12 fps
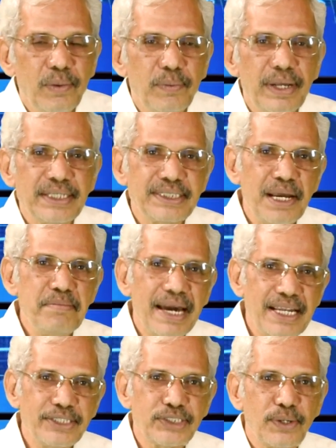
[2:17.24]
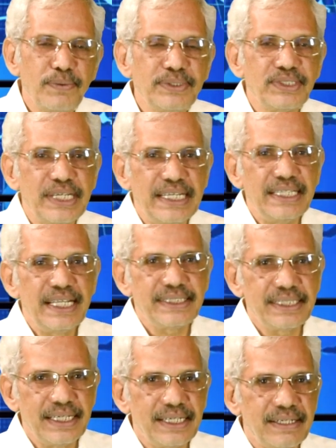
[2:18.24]
Well, some milestones in
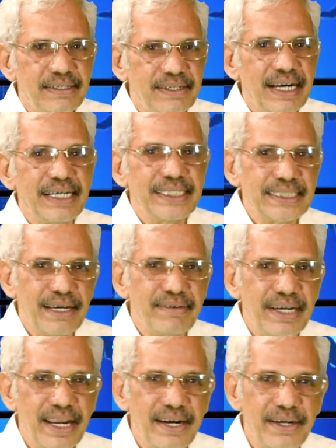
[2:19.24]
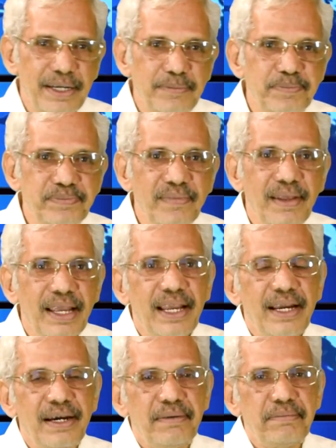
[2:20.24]
this drug discovery area.
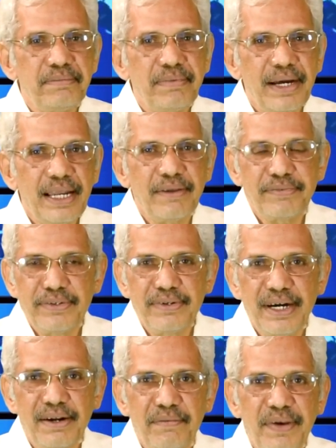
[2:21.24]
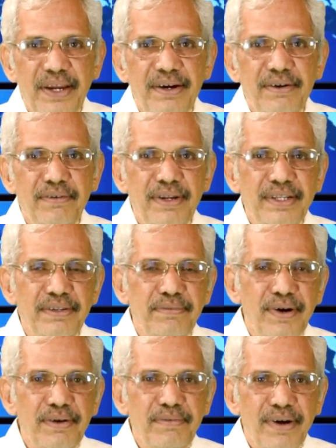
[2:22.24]
All of you are aware during the
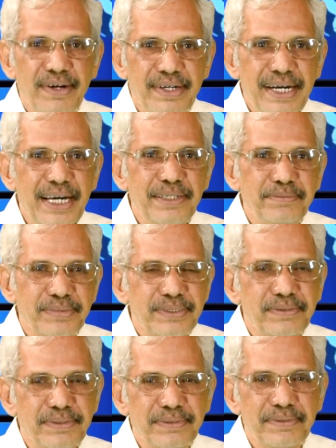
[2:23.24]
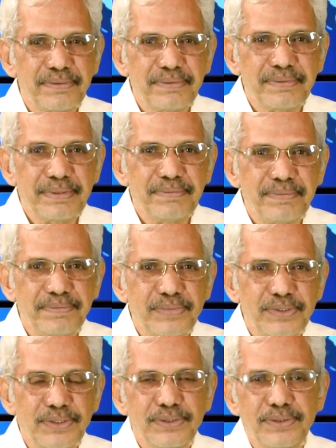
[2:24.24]
World War times,
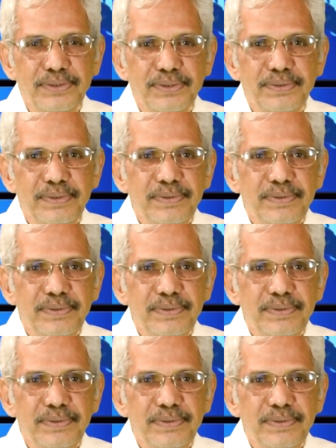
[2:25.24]
this